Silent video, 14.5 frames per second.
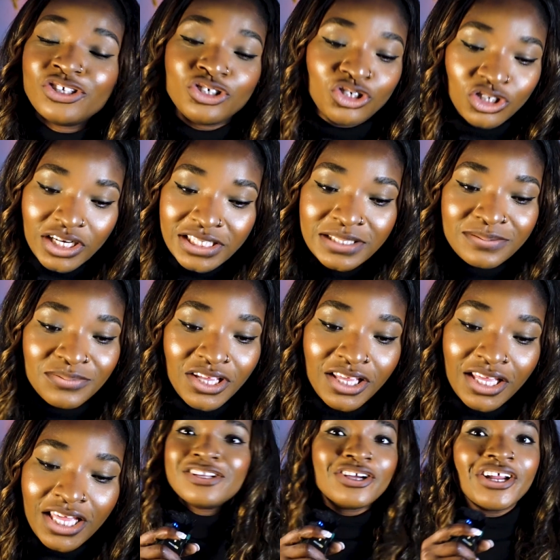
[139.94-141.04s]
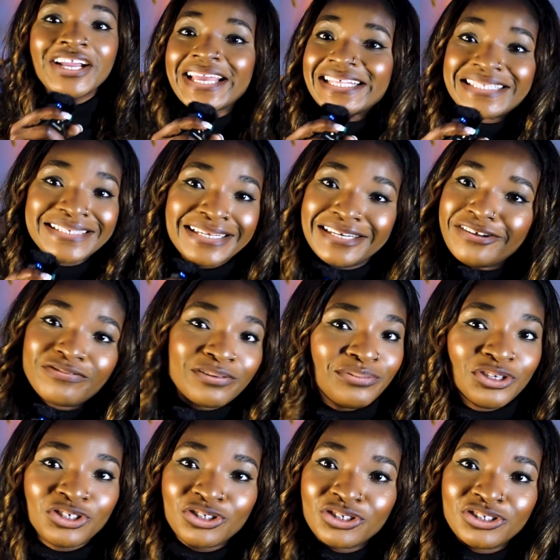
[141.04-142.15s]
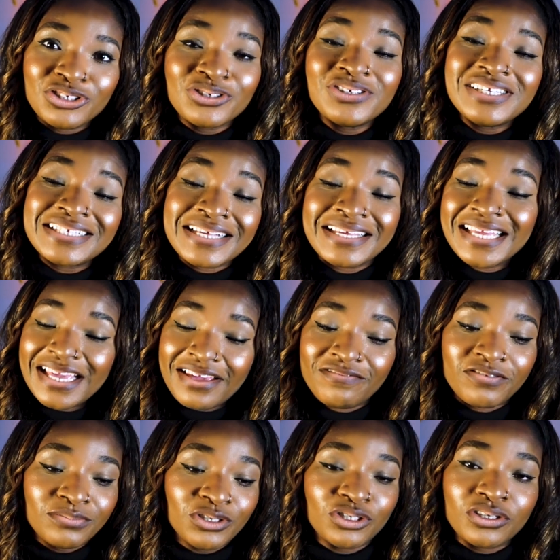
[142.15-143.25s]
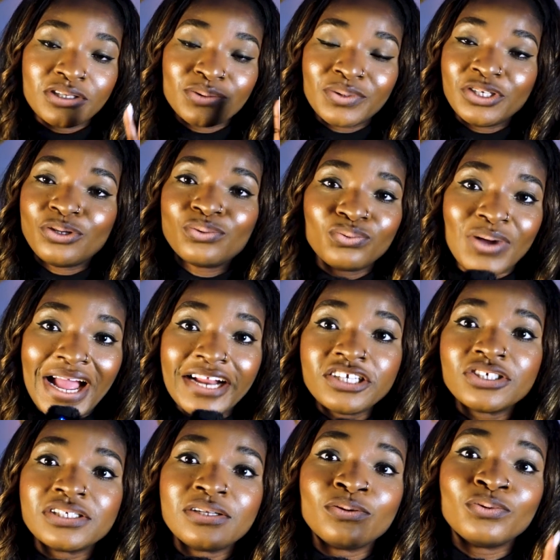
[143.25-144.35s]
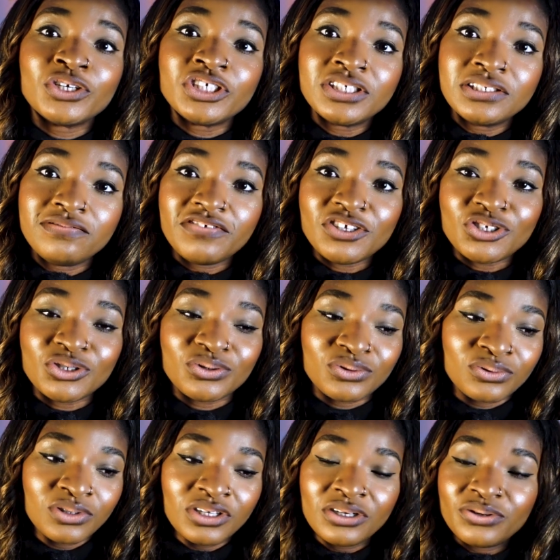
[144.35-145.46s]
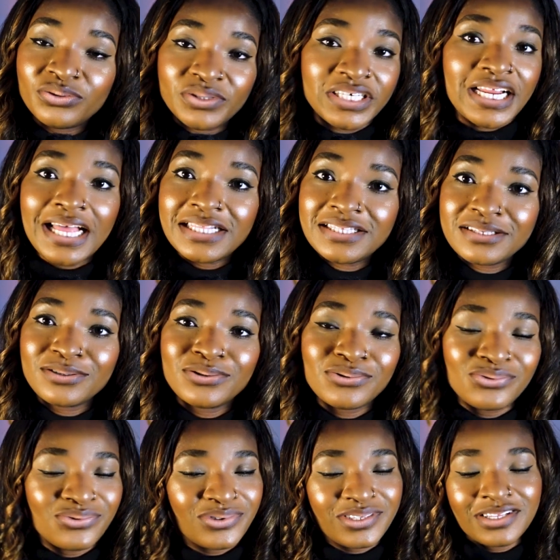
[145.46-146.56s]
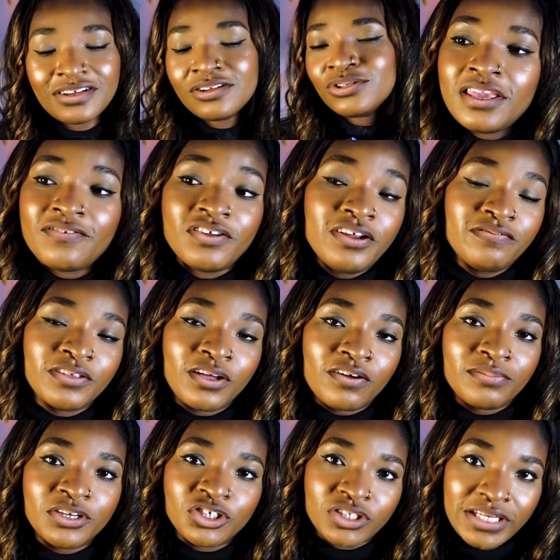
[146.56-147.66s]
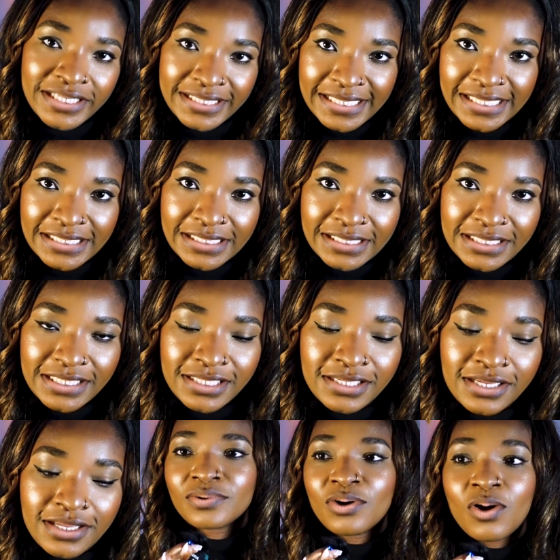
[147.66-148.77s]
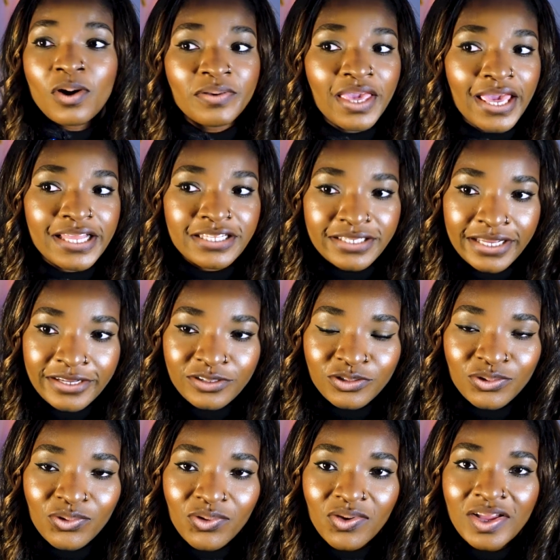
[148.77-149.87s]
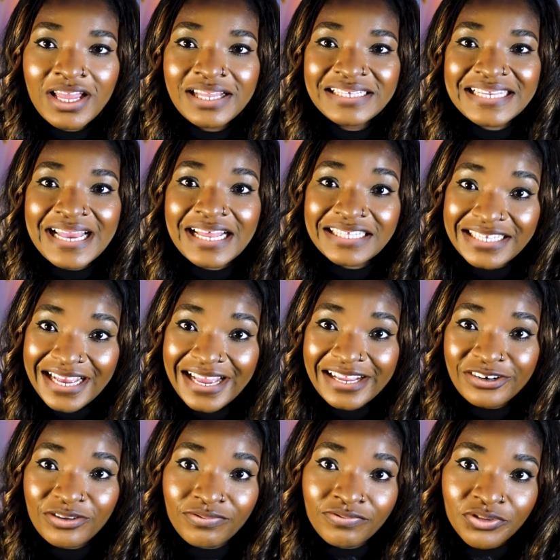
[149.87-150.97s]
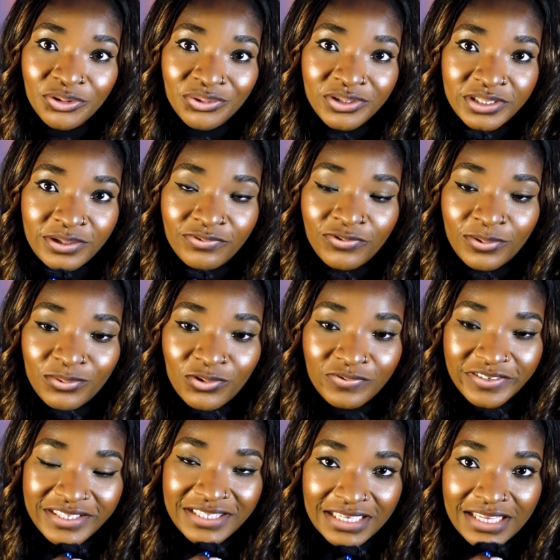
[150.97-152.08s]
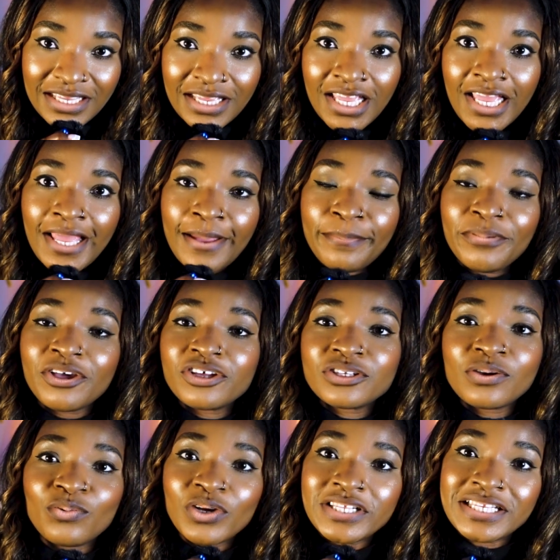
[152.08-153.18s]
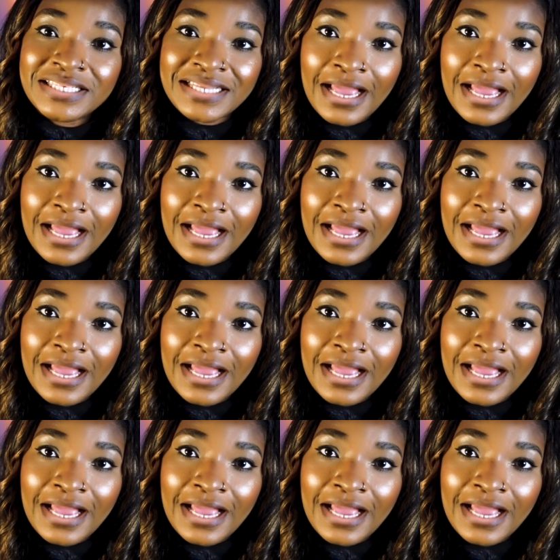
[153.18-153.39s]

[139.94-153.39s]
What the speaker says: Trust me, you're not getting any information. The only time you get information is when you actually watch the video, read articles. Even if the government should extend it, home care sector, they are tired of recruiting from overseas because of what is